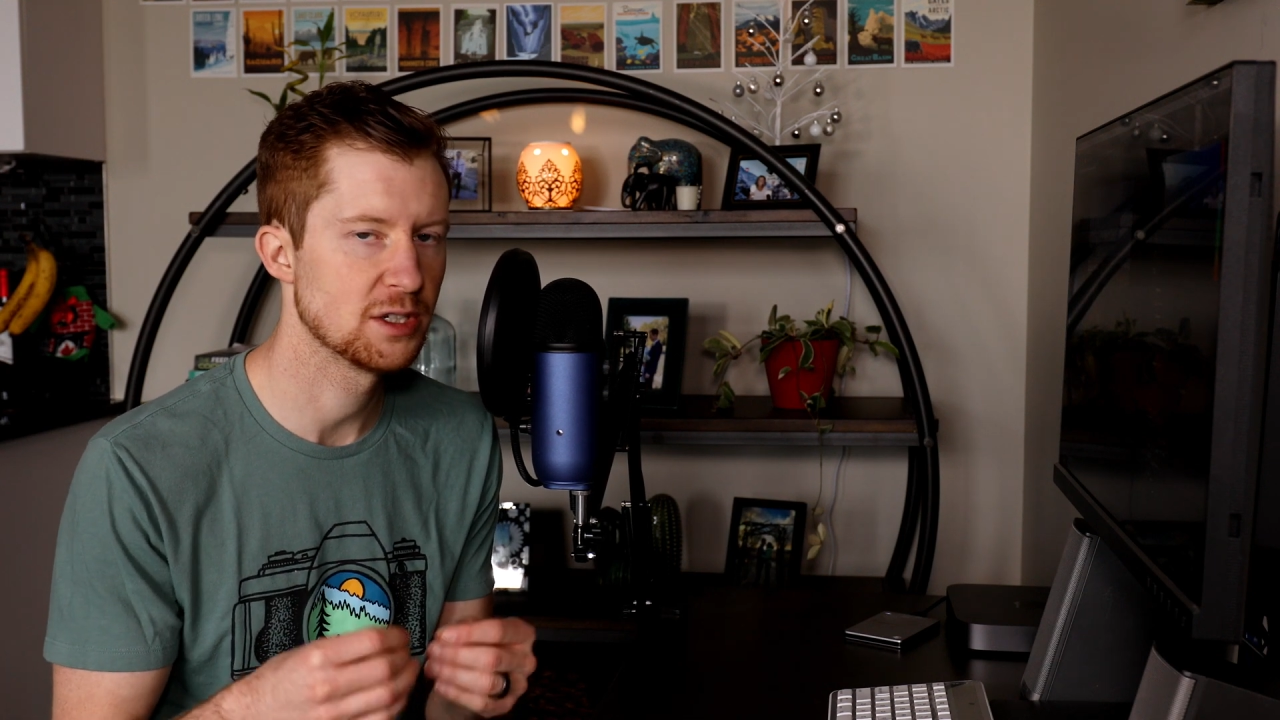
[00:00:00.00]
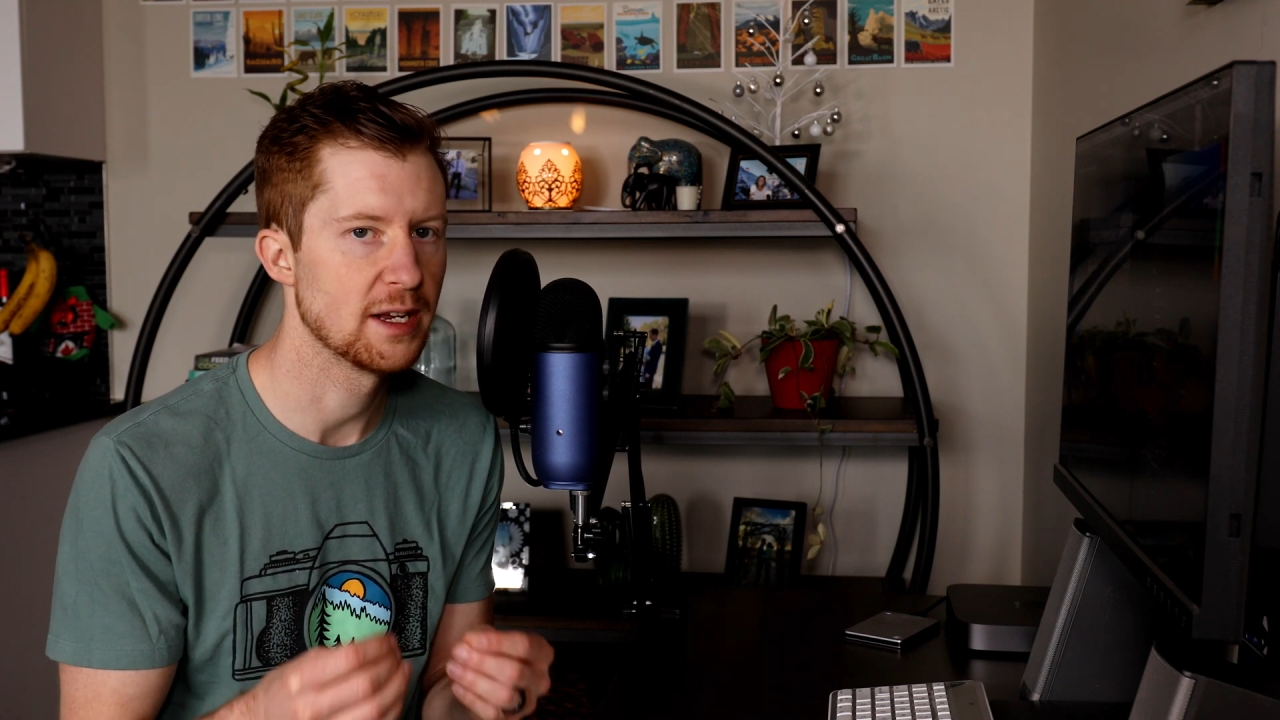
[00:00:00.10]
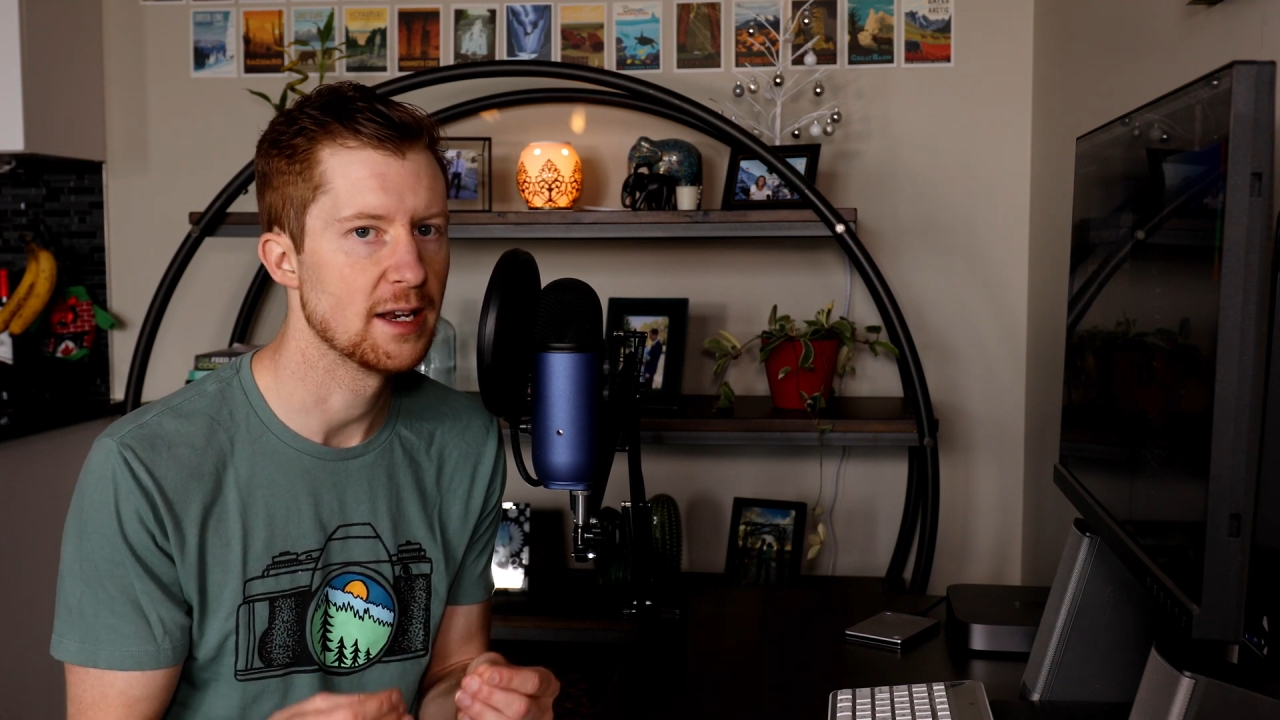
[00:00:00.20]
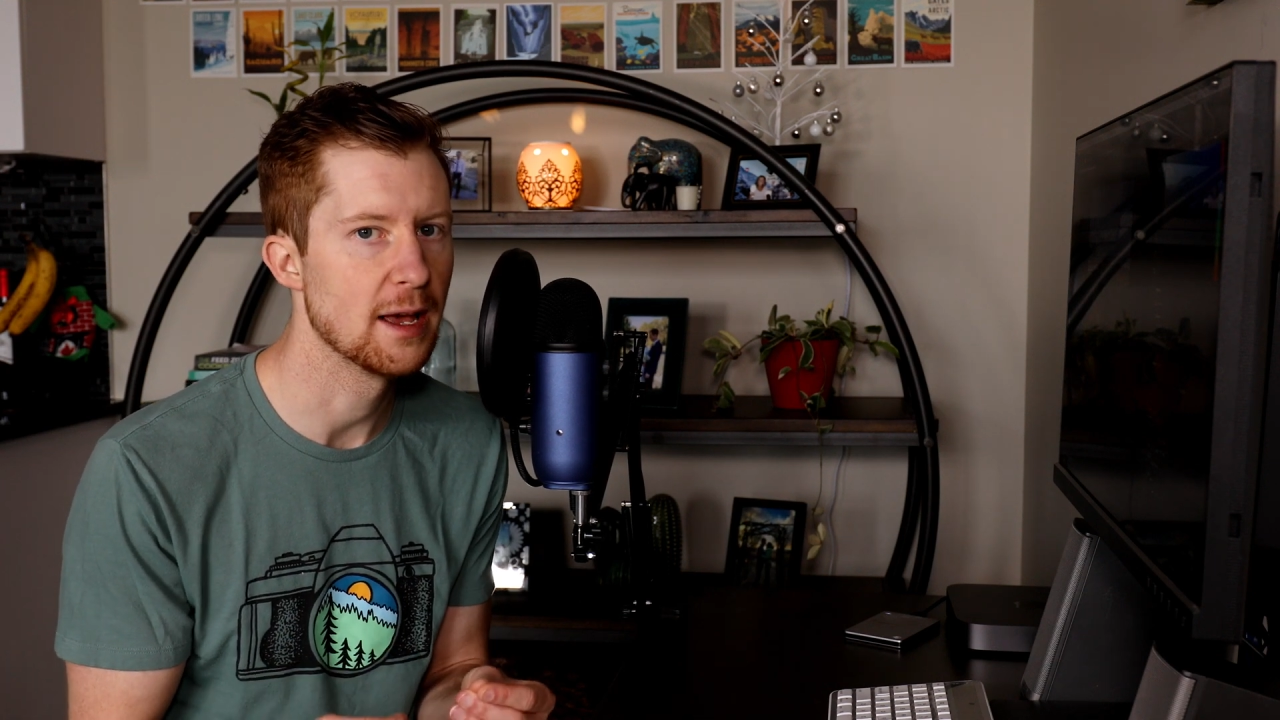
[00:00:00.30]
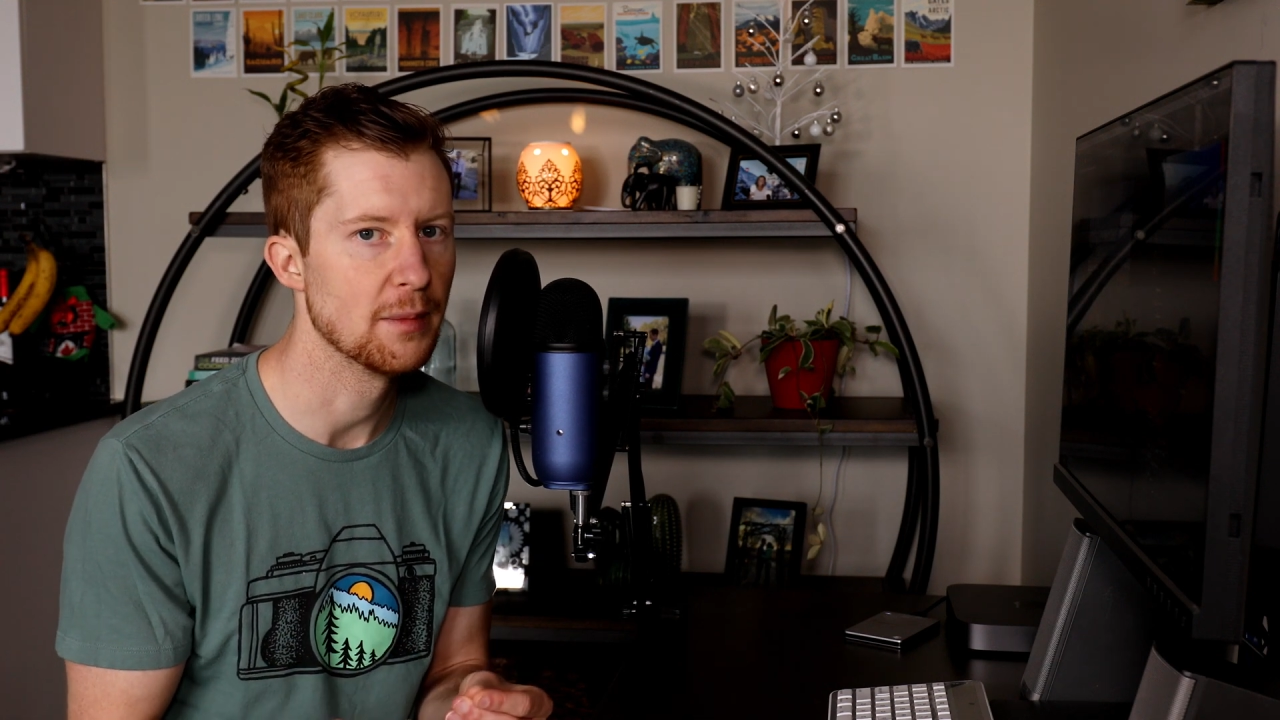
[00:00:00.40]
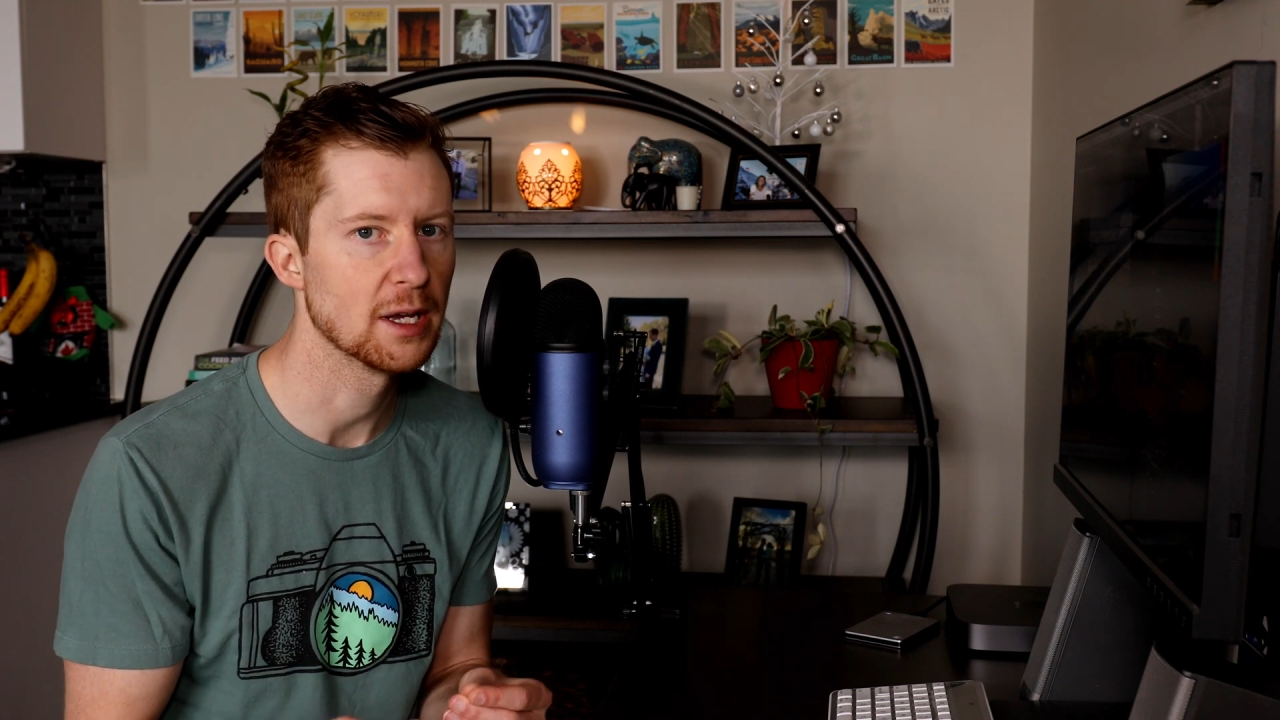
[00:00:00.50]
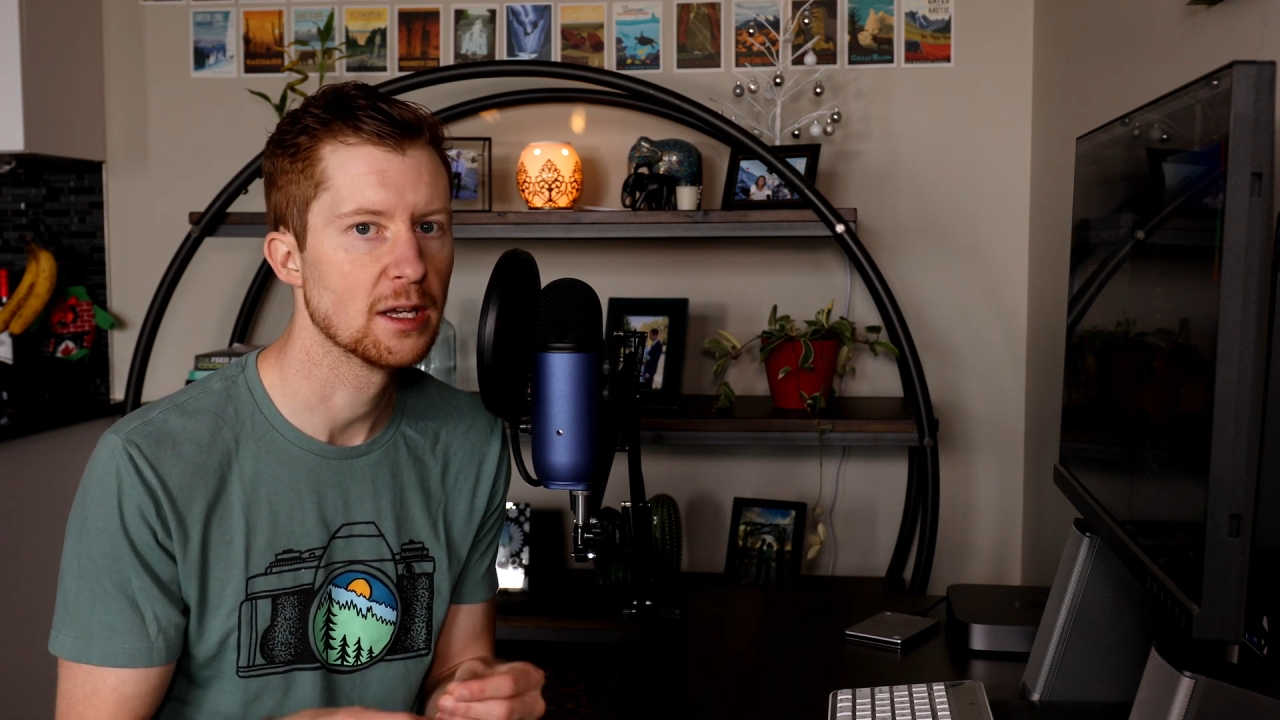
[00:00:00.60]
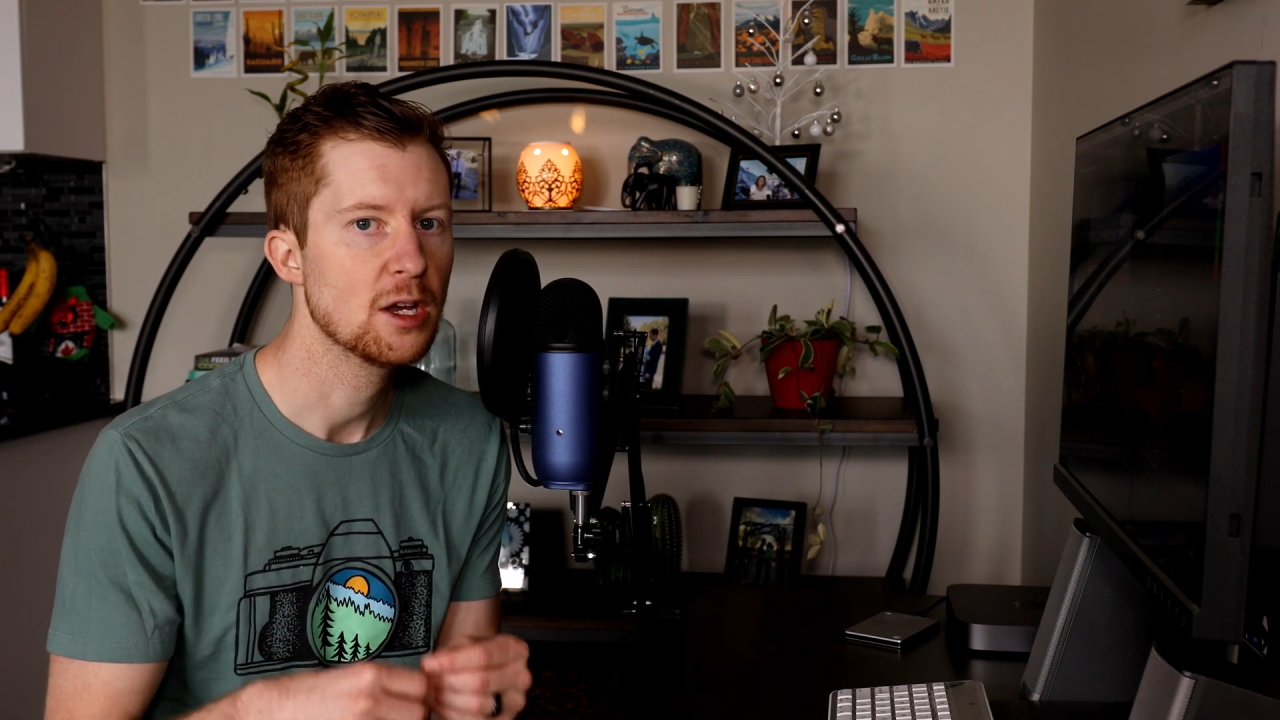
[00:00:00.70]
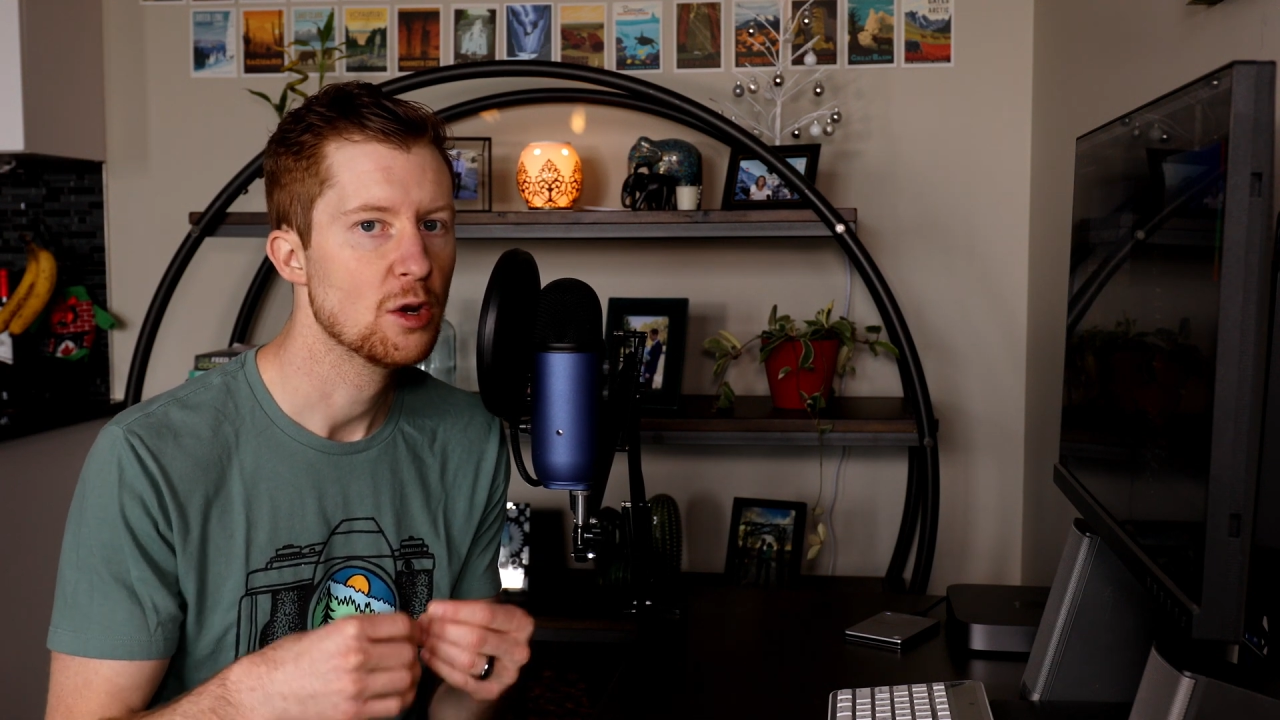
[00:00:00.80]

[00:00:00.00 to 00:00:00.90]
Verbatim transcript: dynamic